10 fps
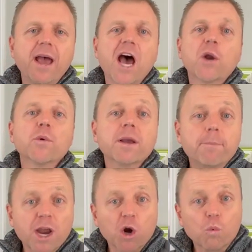How do we
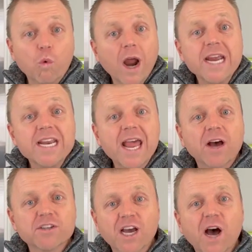compare right
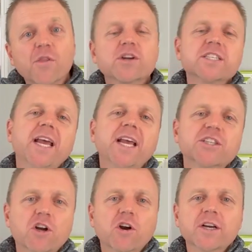now to other
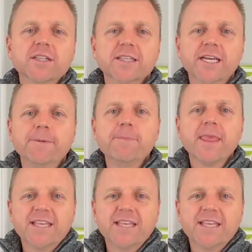states currently?